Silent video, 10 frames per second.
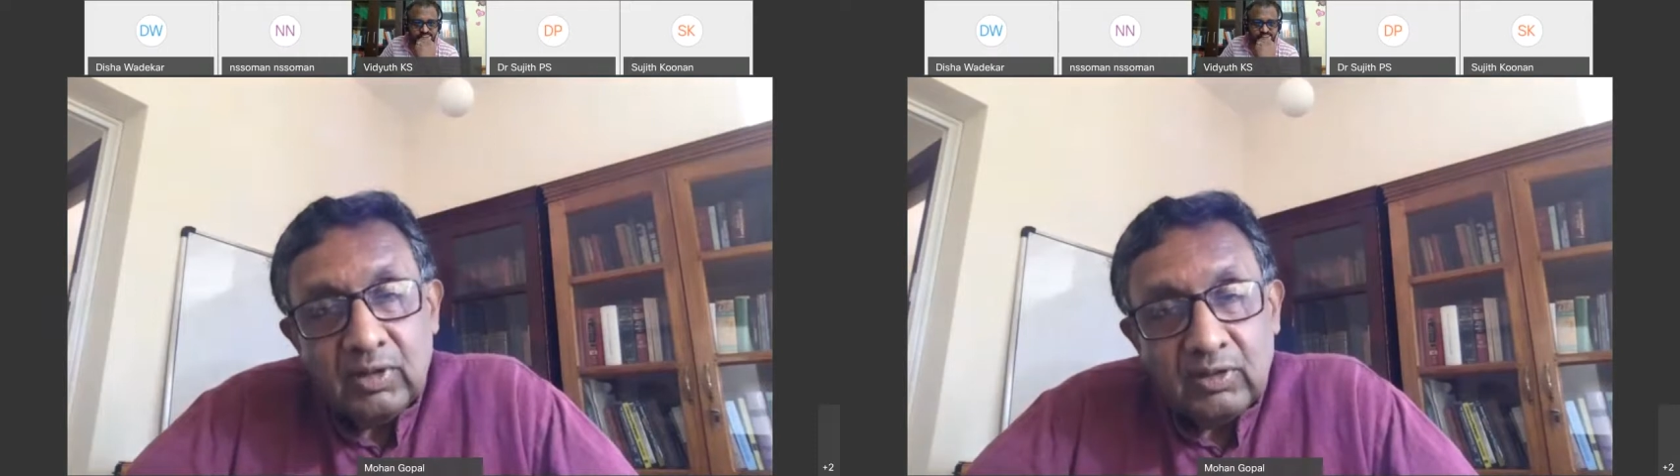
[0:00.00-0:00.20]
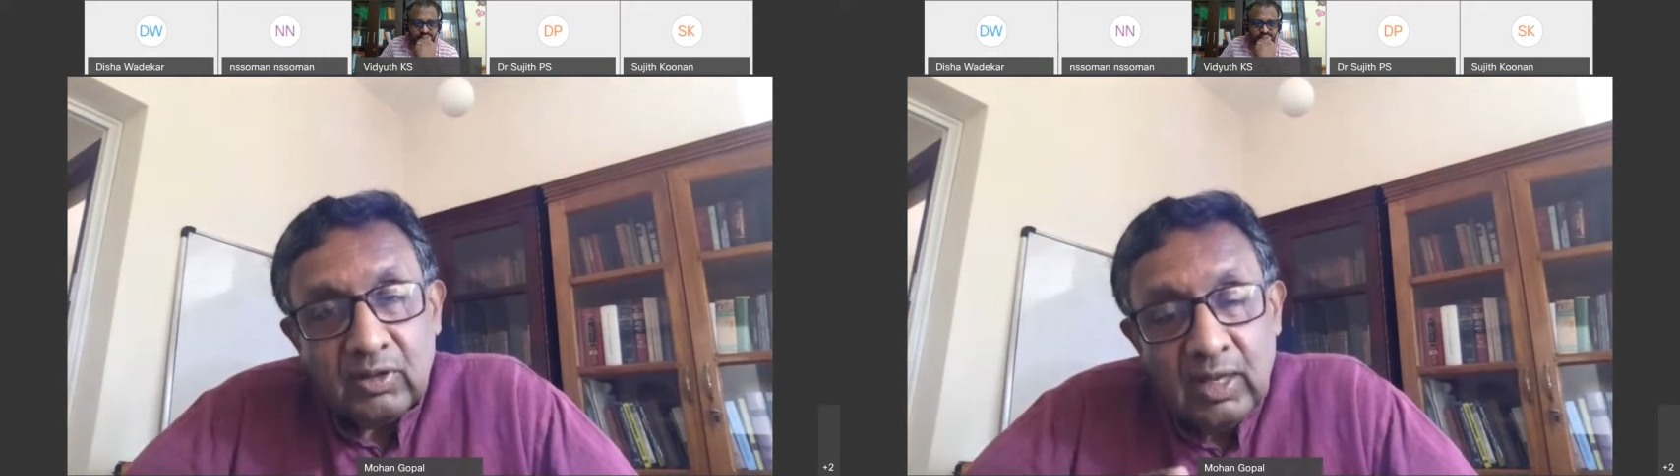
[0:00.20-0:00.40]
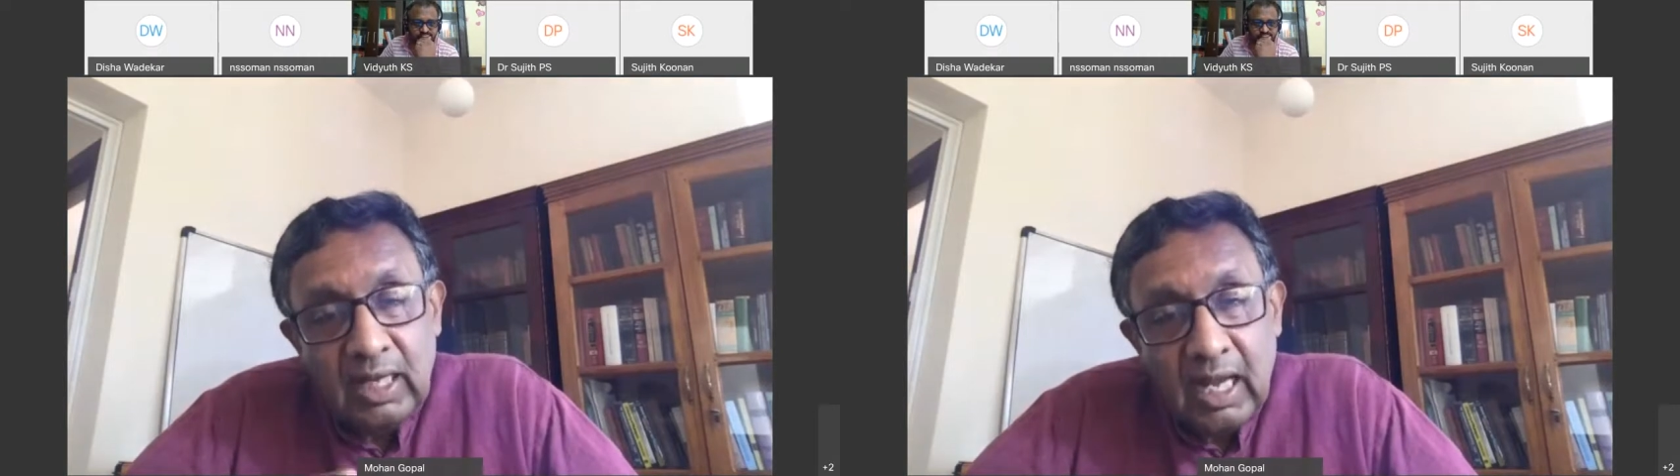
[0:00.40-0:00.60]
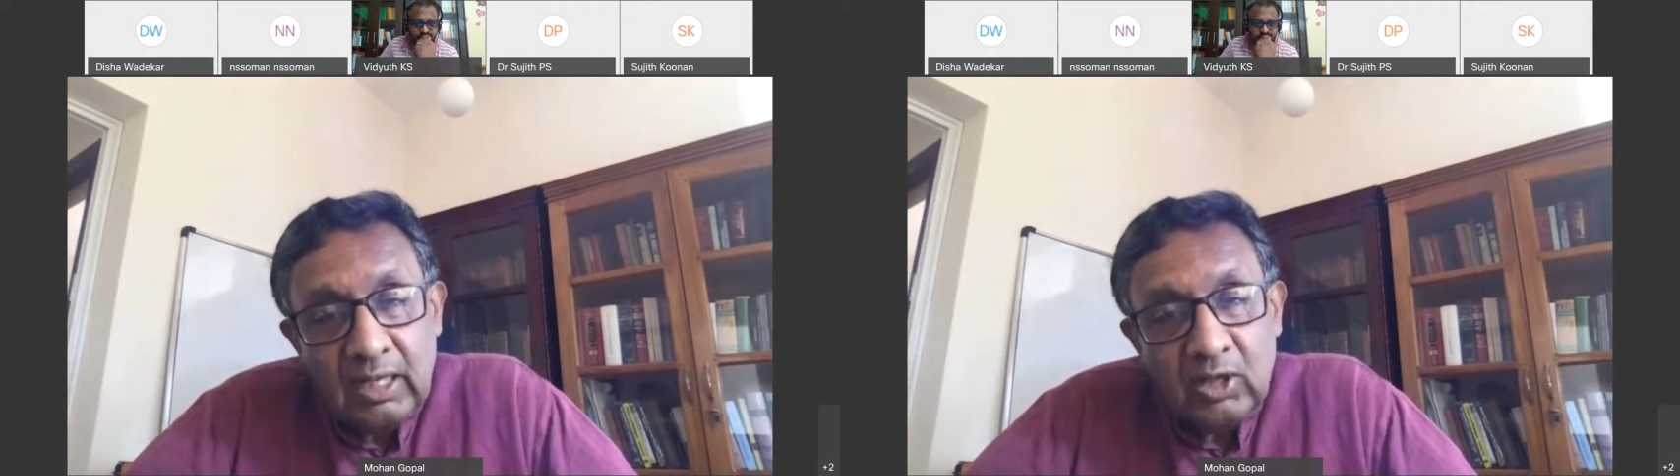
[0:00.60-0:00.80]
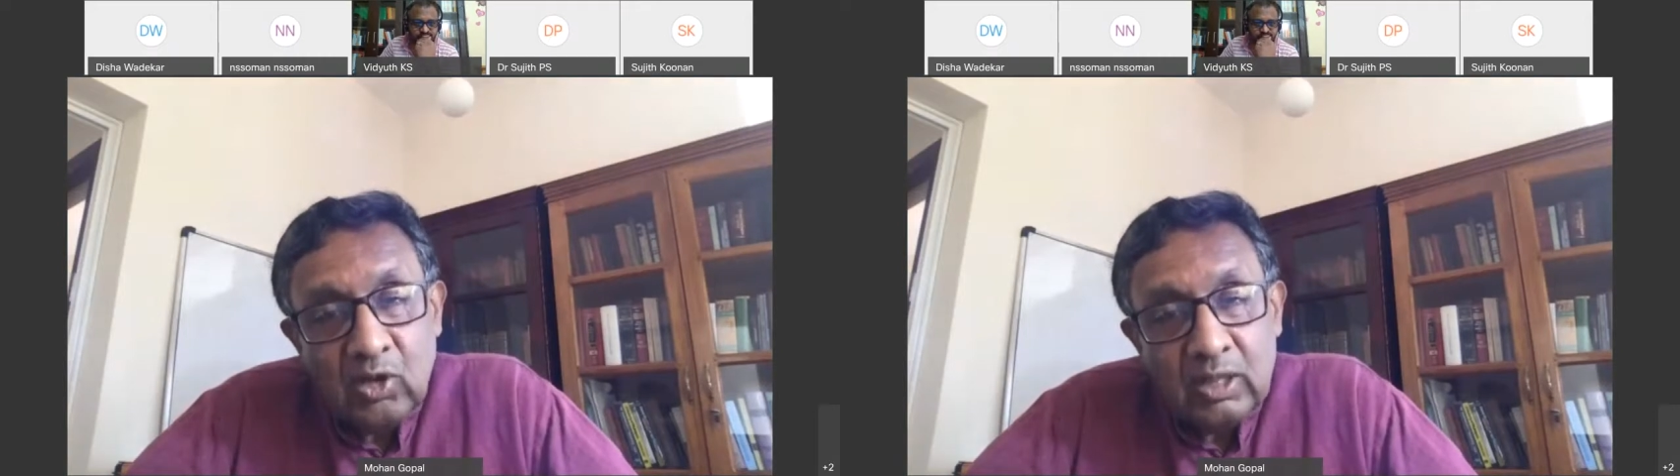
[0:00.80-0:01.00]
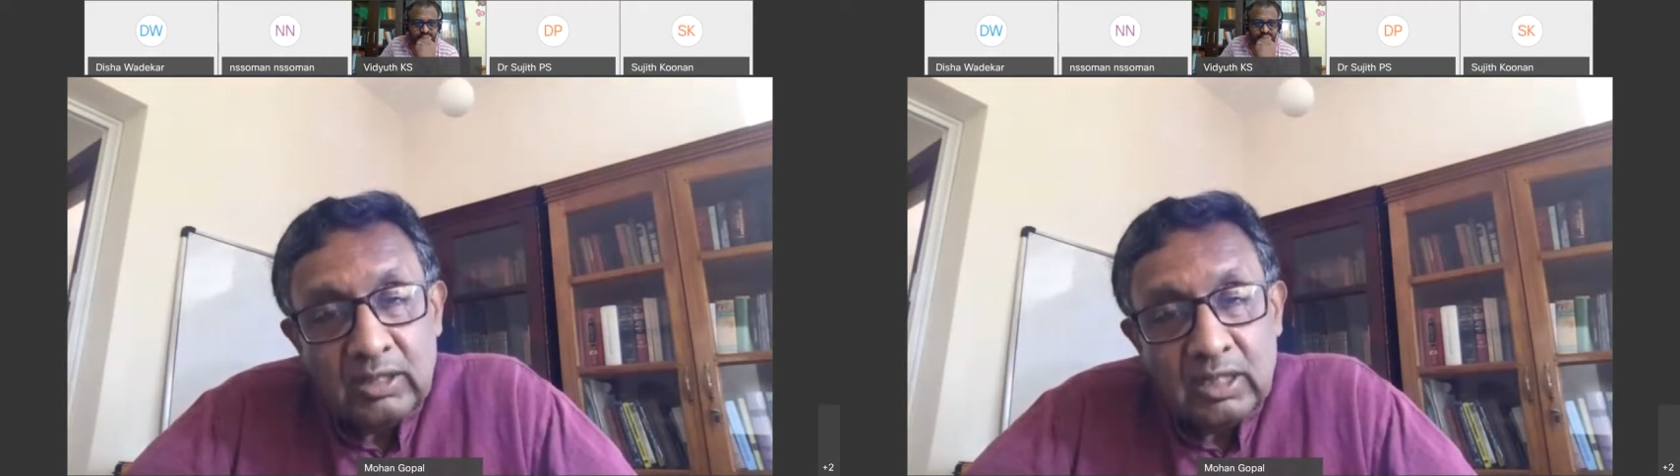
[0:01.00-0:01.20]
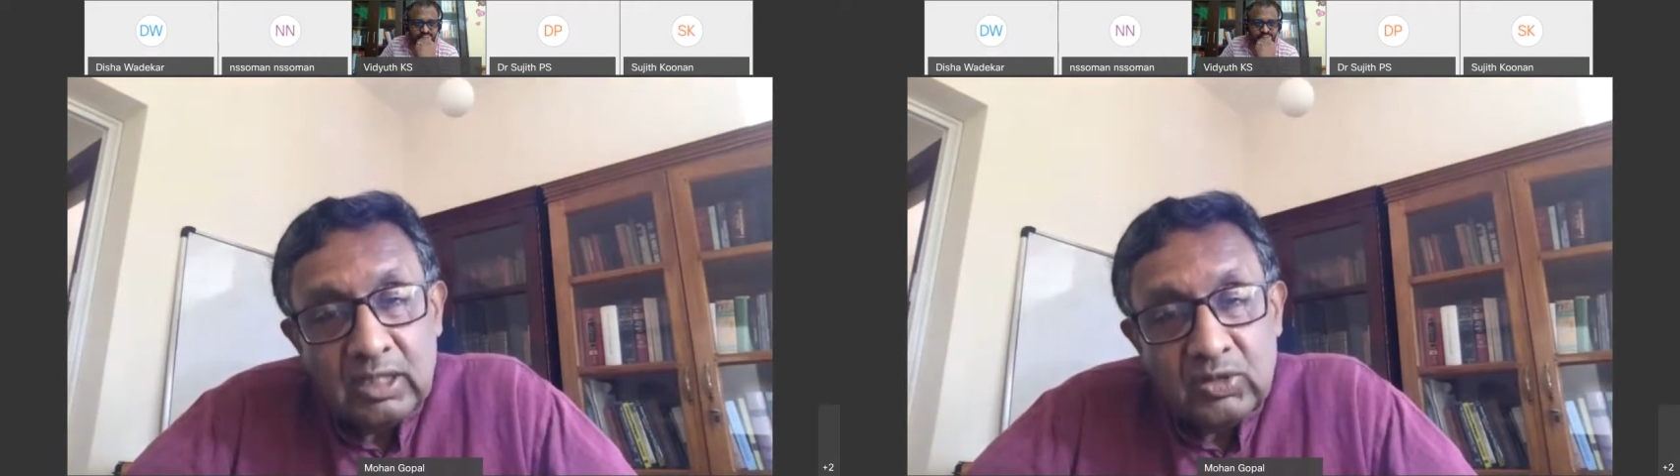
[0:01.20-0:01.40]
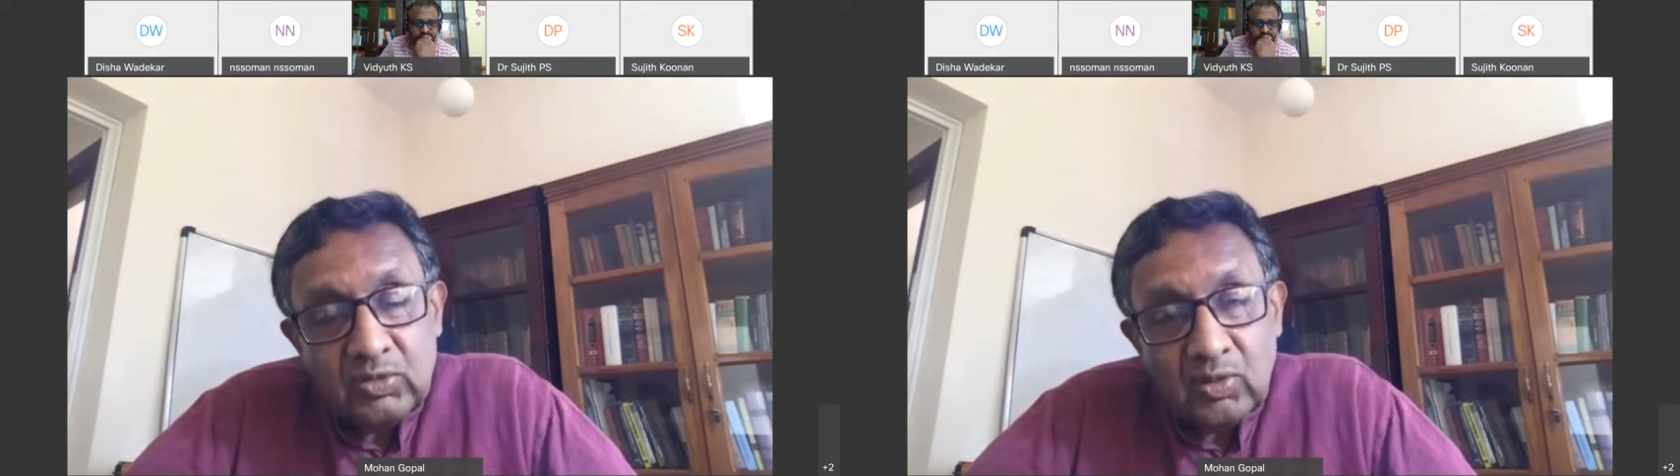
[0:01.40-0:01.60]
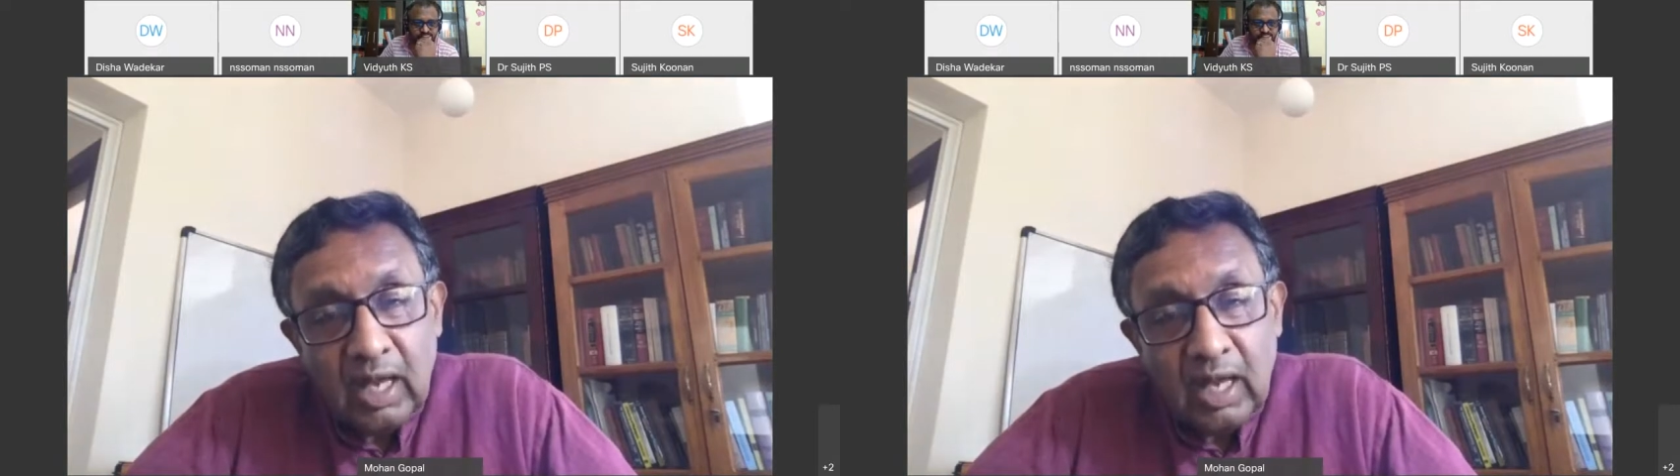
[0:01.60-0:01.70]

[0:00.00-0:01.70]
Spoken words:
three ideologies